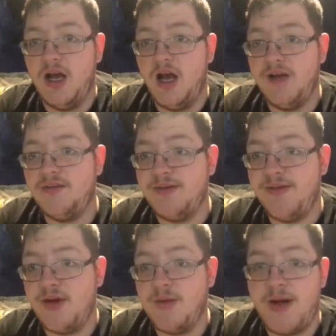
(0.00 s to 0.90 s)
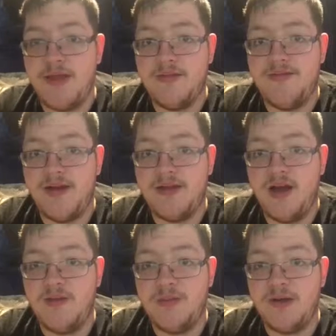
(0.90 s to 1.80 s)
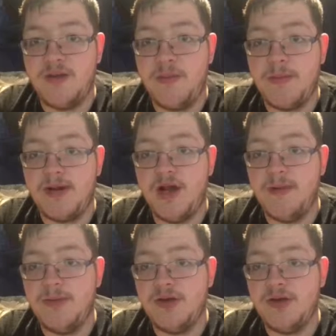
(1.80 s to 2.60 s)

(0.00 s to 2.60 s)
I've been very aware of the fact that I've been in the public eye,